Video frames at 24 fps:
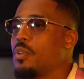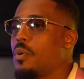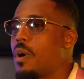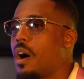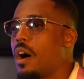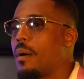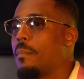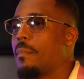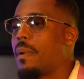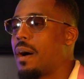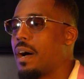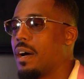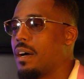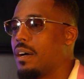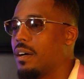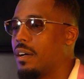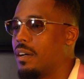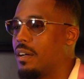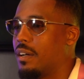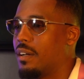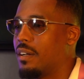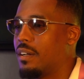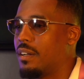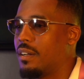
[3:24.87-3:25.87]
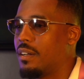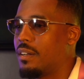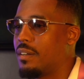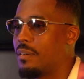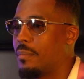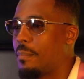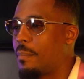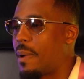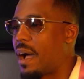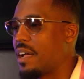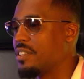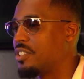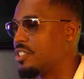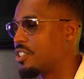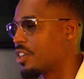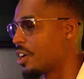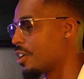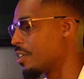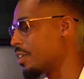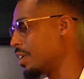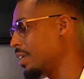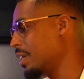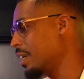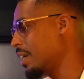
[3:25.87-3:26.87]
throughout my uh, my
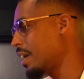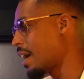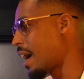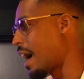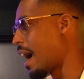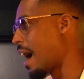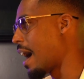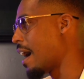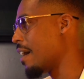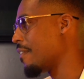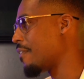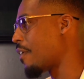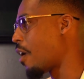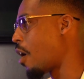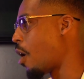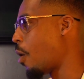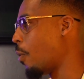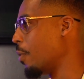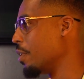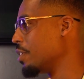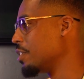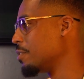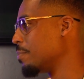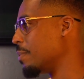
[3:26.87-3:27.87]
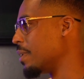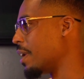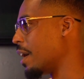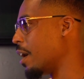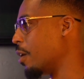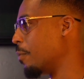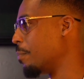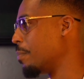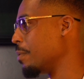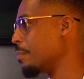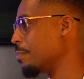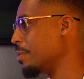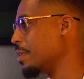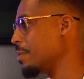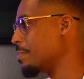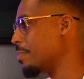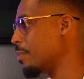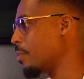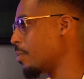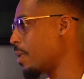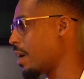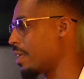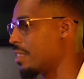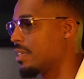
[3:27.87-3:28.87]
journey, I've always been helping
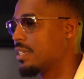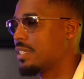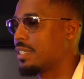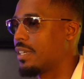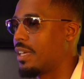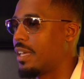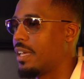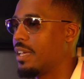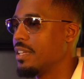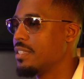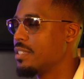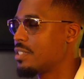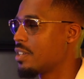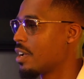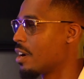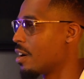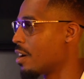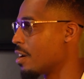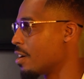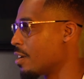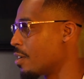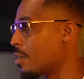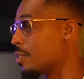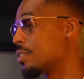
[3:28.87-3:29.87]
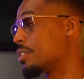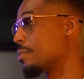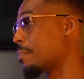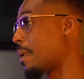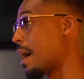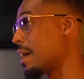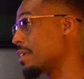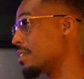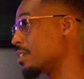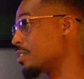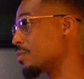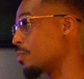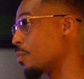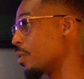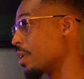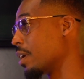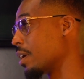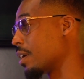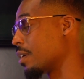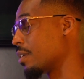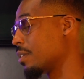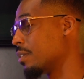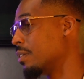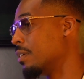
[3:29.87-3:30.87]
people, whether it's an intern or somebody just
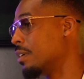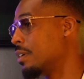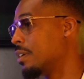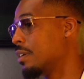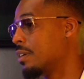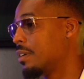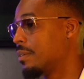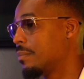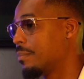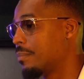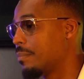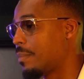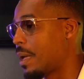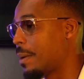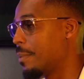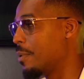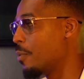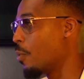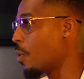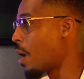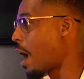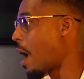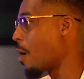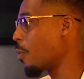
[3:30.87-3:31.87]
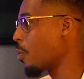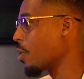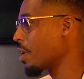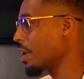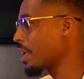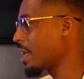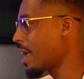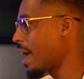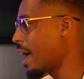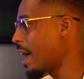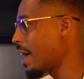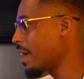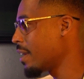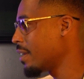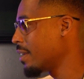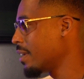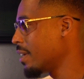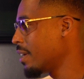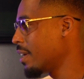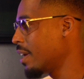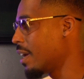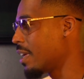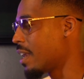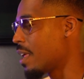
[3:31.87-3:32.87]
work, maybe where I work at,
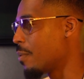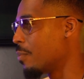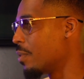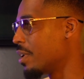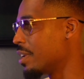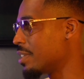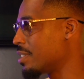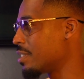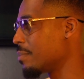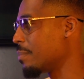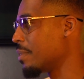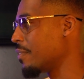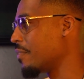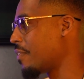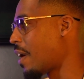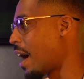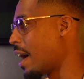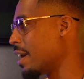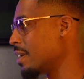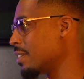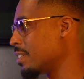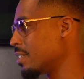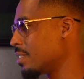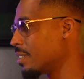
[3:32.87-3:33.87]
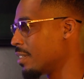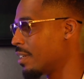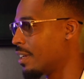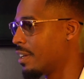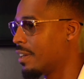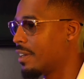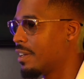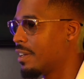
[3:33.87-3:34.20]
mm-hmm. and they wanted some advice.